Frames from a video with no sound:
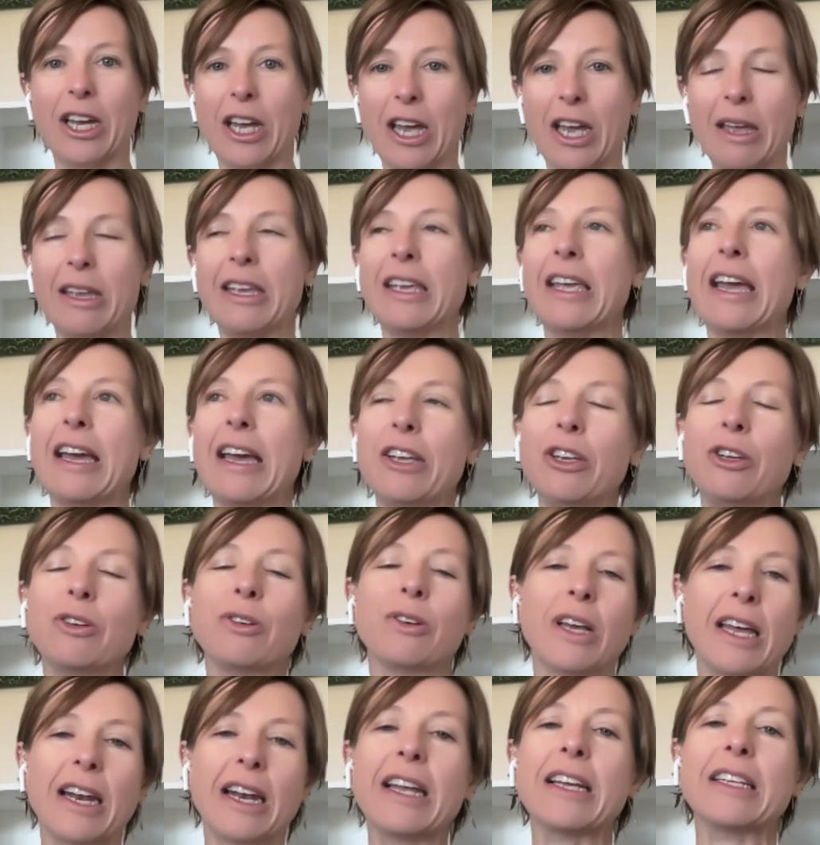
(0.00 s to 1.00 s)
Yet you,
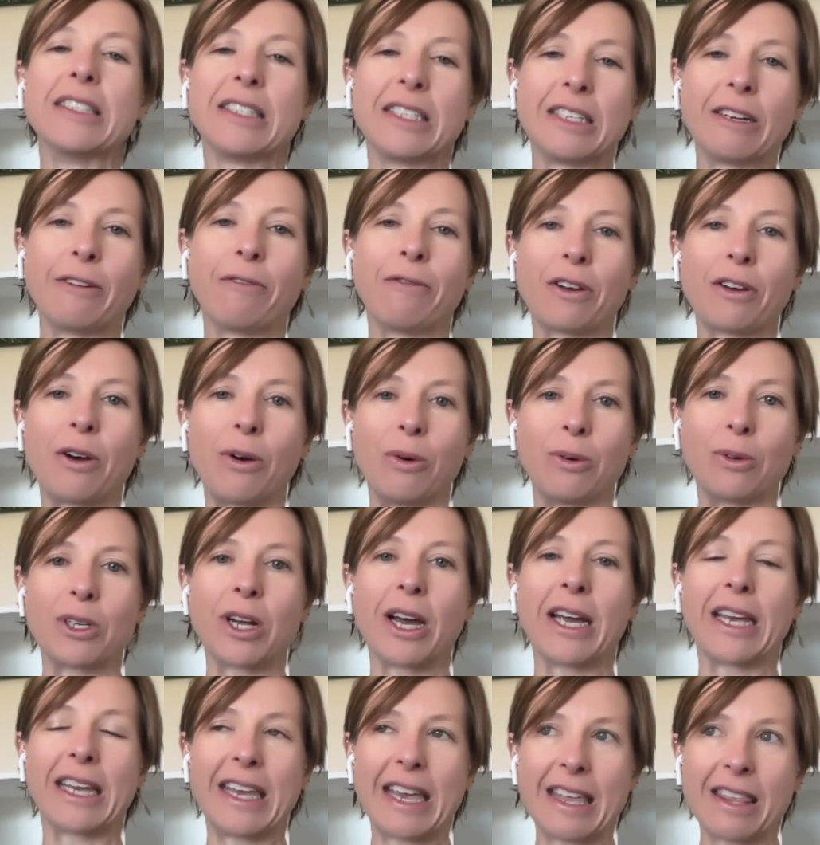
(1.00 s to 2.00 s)
it is difficult. I
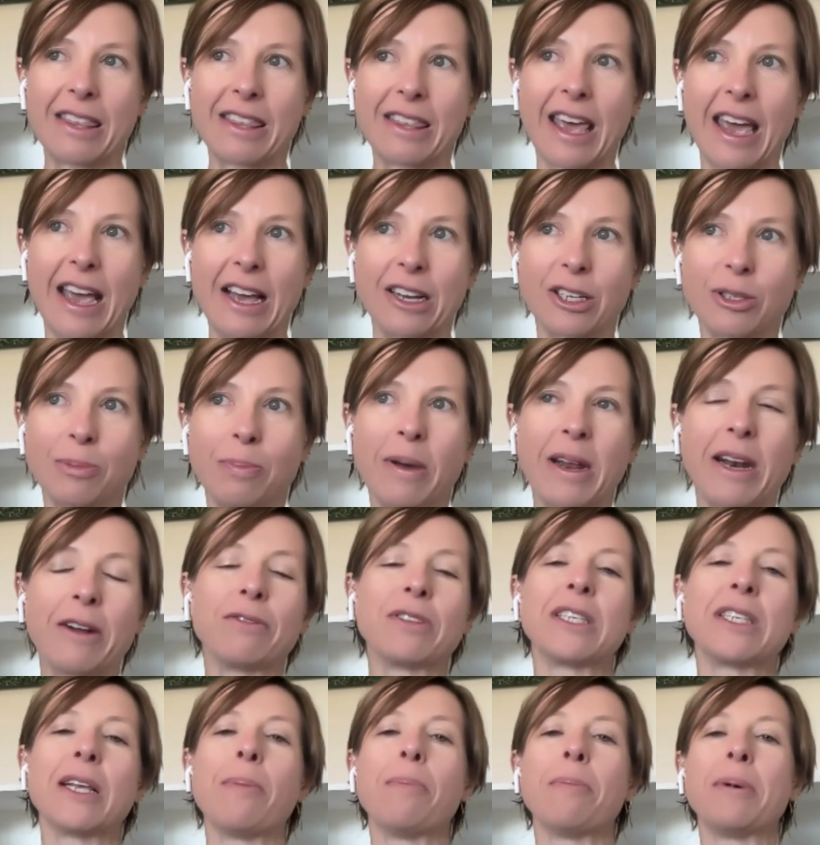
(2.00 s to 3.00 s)
get that. But if
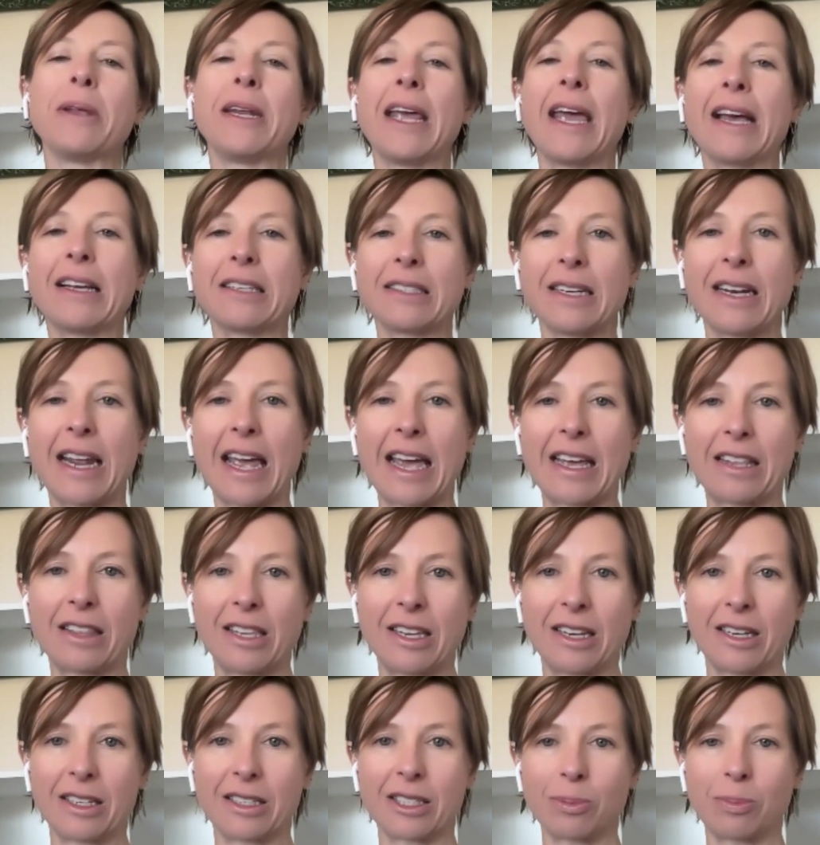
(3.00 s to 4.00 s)
somebody hasn't had the
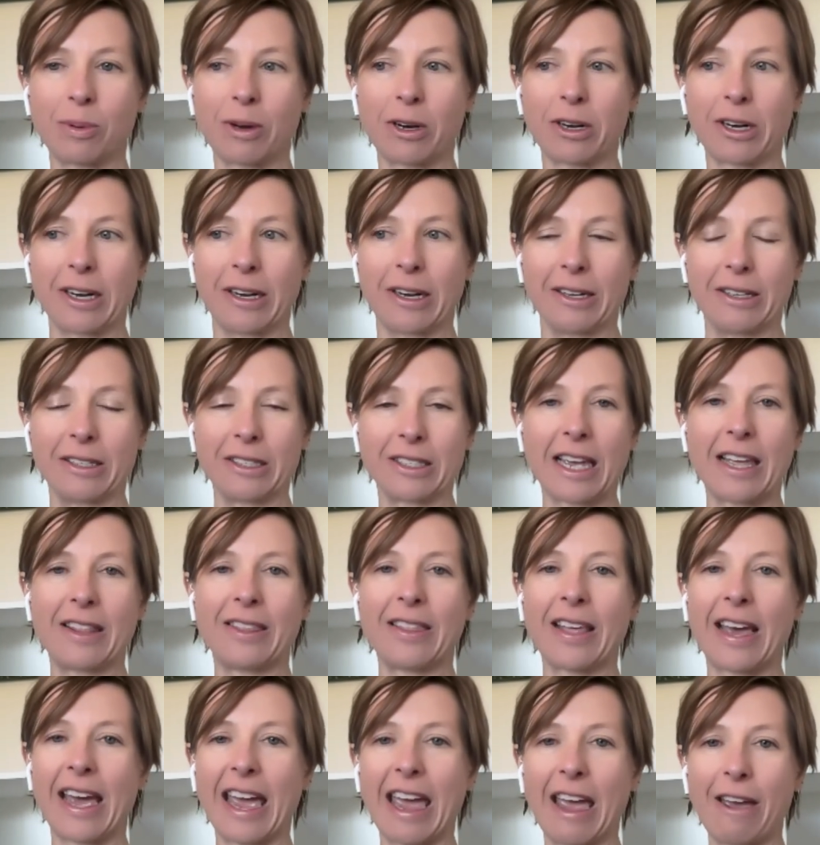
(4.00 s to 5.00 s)
experience and
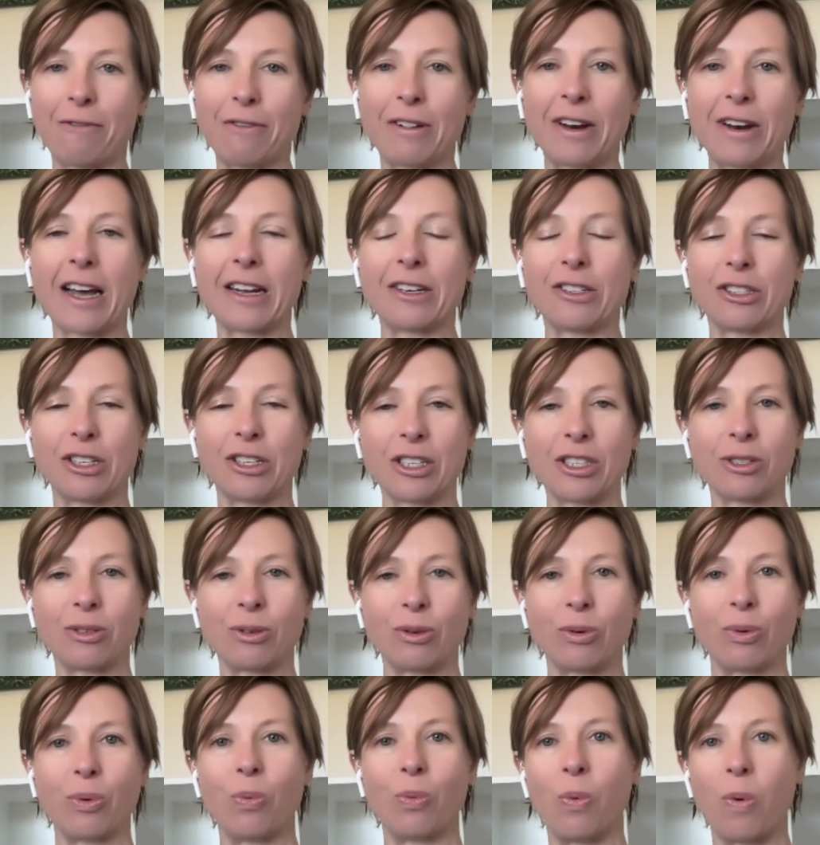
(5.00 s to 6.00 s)
they haven't
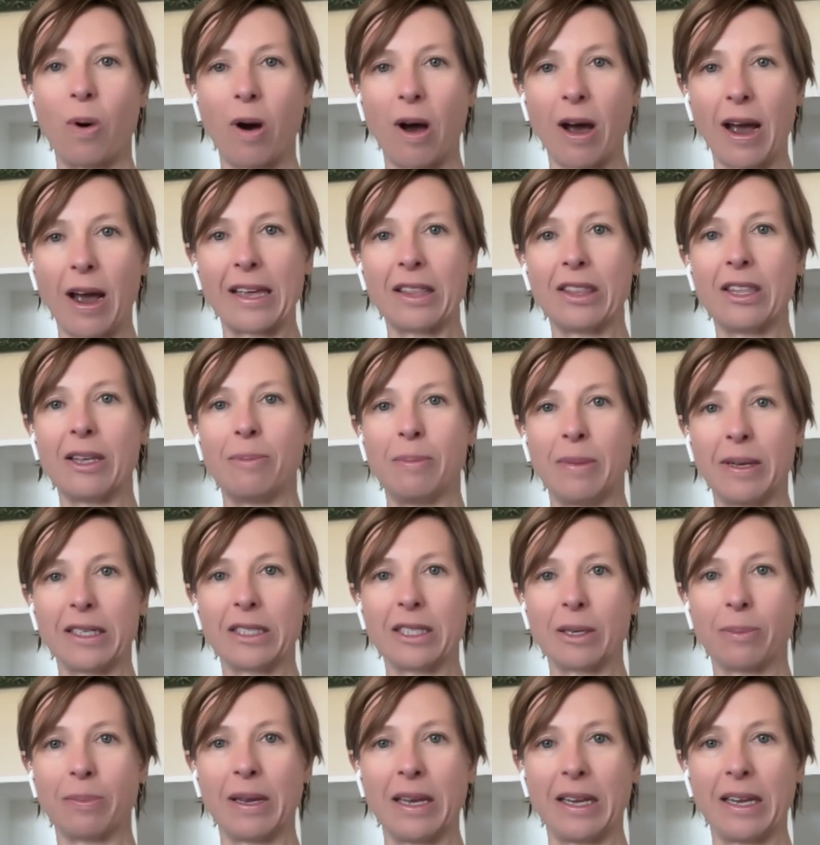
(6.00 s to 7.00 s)
understood why they're meant to
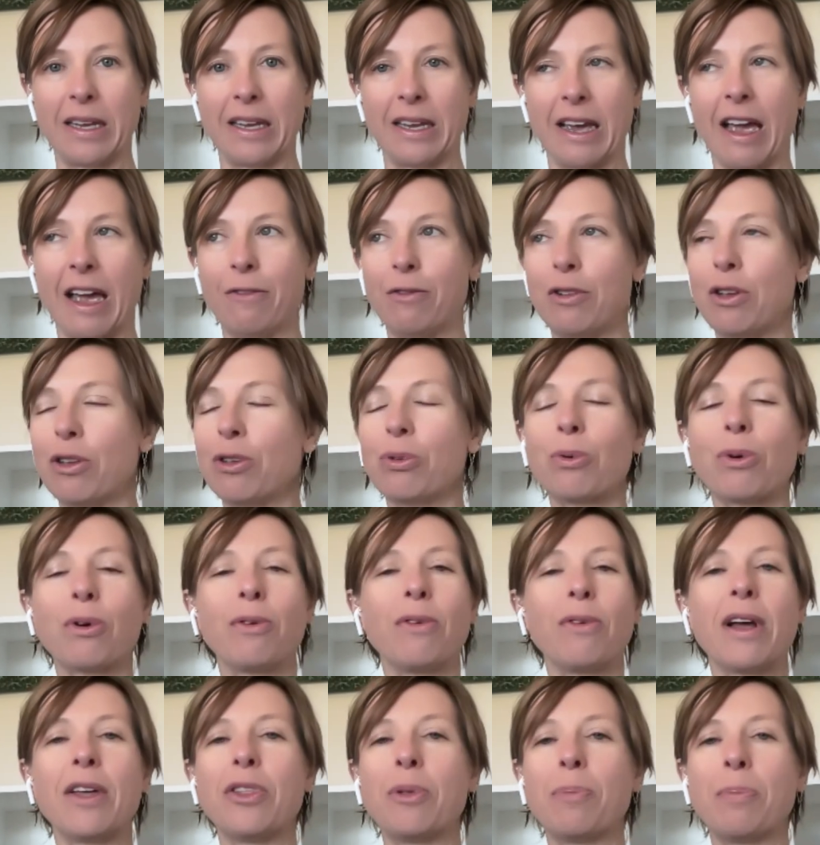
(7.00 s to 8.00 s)
be here, have you thought
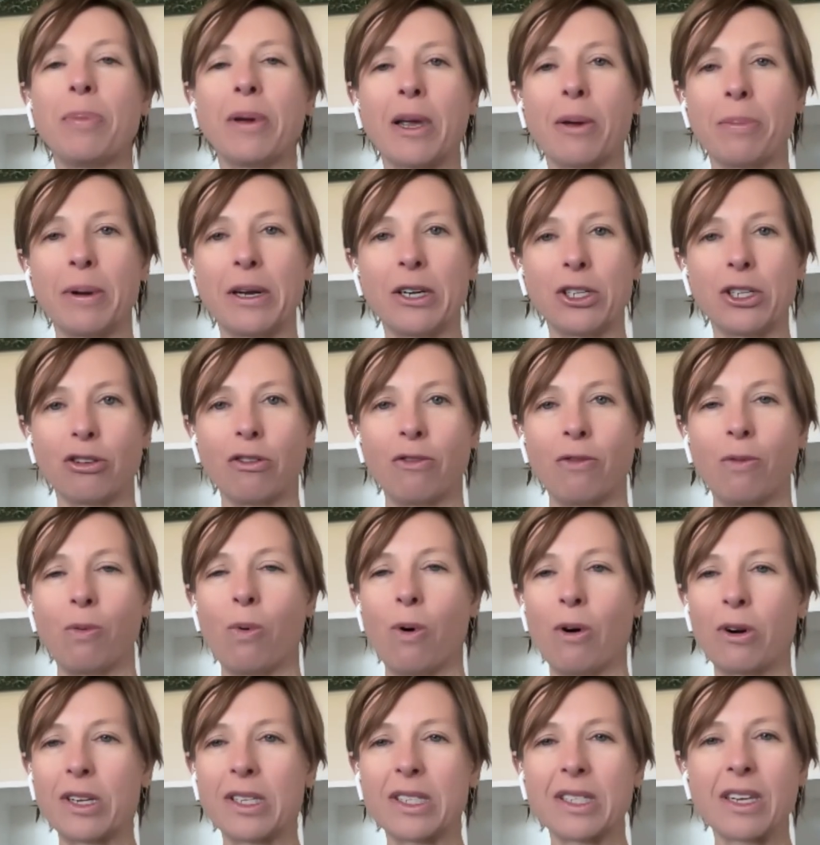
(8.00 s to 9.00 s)
around the bigger picture of
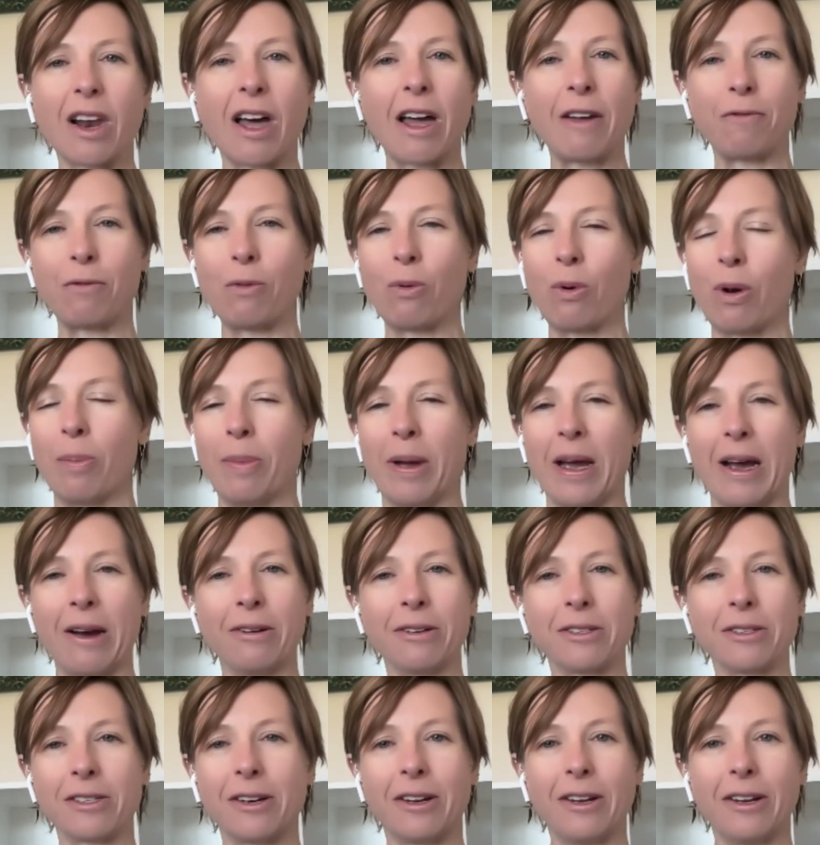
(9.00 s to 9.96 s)
what is life all about?